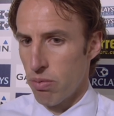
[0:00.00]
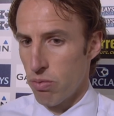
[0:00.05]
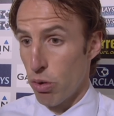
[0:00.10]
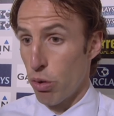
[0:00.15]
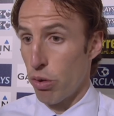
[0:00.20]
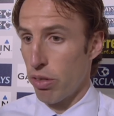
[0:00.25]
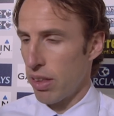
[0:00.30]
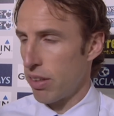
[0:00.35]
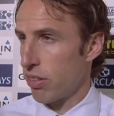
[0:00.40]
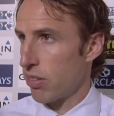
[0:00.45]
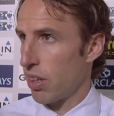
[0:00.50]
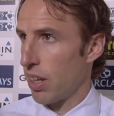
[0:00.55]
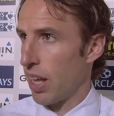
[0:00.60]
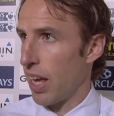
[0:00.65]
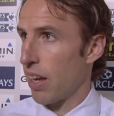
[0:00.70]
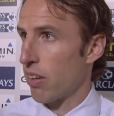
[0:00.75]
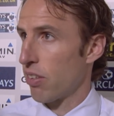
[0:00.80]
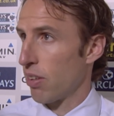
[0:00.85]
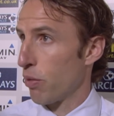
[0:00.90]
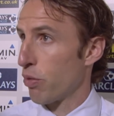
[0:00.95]
ruthless
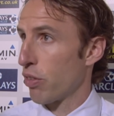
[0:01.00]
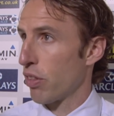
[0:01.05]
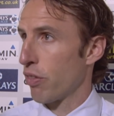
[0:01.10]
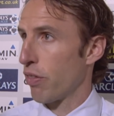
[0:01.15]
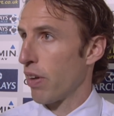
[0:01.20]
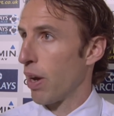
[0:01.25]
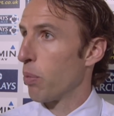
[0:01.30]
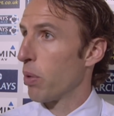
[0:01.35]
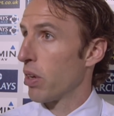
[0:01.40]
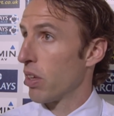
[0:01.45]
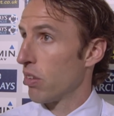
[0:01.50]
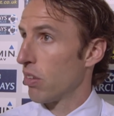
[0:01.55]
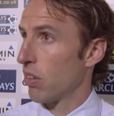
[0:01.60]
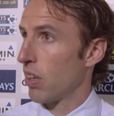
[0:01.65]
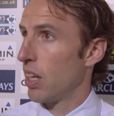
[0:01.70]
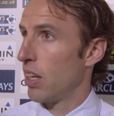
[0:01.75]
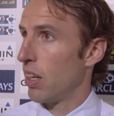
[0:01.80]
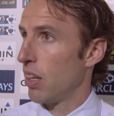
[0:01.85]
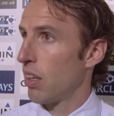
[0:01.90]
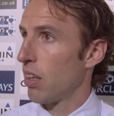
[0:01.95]
today, except for the fact we
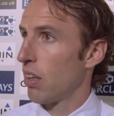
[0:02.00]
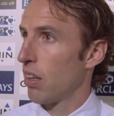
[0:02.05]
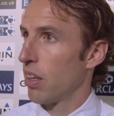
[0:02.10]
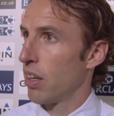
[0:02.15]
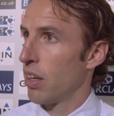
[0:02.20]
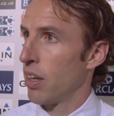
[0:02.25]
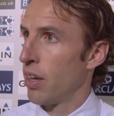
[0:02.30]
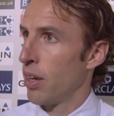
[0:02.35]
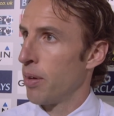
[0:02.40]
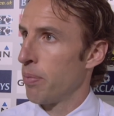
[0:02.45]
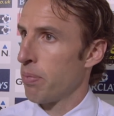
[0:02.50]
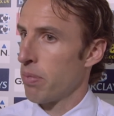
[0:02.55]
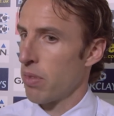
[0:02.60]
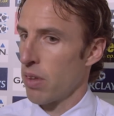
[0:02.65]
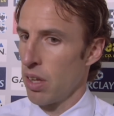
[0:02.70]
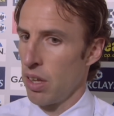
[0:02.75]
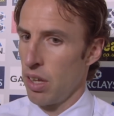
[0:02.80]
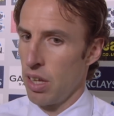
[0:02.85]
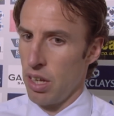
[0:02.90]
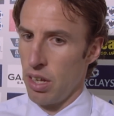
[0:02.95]
conceded.
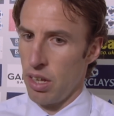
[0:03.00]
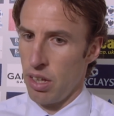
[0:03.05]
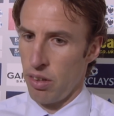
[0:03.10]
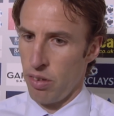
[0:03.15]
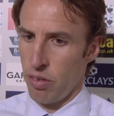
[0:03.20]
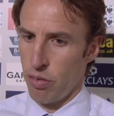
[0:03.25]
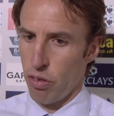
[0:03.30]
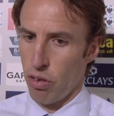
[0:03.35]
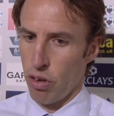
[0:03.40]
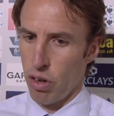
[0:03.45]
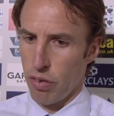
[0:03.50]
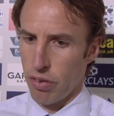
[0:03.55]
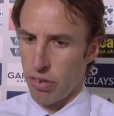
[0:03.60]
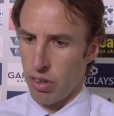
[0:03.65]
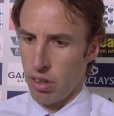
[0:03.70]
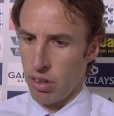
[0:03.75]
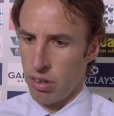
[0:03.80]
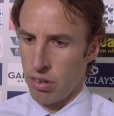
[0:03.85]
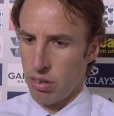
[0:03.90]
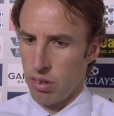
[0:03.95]
And very
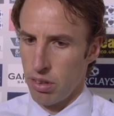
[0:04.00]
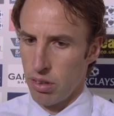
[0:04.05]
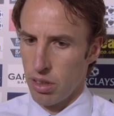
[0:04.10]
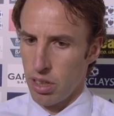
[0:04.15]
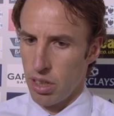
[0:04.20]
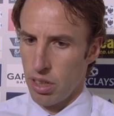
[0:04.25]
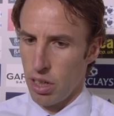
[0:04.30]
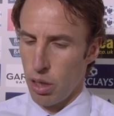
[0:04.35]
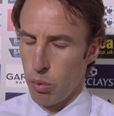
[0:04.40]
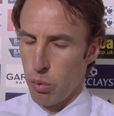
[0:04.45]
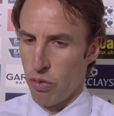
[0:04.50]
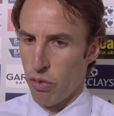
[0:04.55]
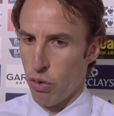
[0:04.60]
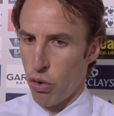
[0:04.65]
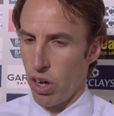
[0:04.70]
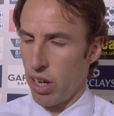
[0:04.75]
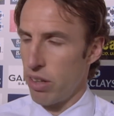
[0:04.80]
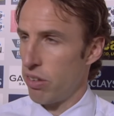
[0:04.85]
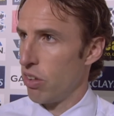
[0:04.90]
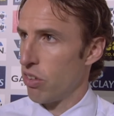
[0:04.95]
often, you know, we've
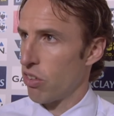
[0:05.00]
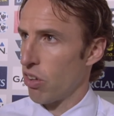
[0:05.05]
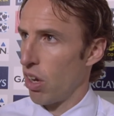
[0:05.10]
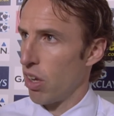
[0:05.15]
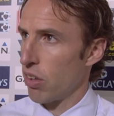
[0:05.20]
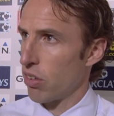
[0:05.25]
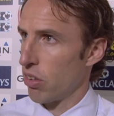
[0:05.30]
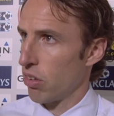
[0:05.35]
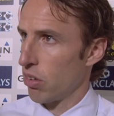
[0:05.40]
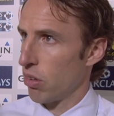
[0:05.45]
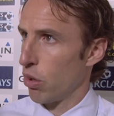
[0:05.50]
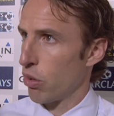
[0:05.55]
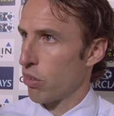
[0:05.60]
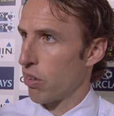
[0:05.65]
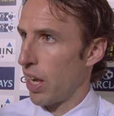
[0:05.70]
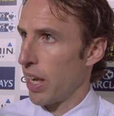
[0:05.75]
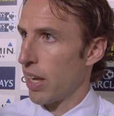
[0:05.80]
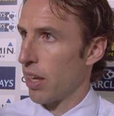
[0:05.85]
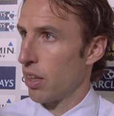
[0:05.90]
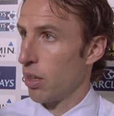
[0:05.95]
created chances and
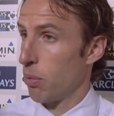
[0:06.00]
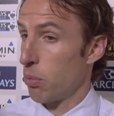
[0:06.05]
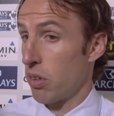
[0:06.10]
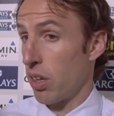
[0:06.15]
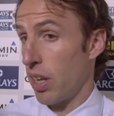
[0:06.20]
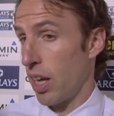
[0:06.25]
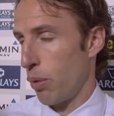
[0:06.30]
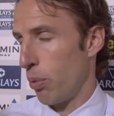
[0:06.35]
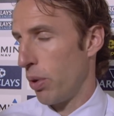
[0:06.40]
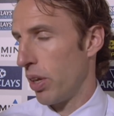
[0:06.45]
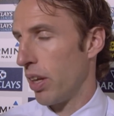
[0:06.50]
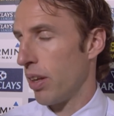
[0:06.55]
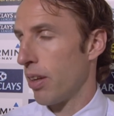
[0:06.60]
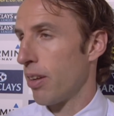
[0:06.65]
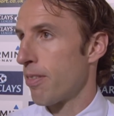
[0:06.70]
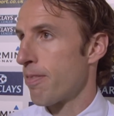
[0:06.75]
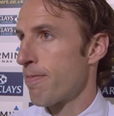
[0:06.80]
not taken them. Today we did.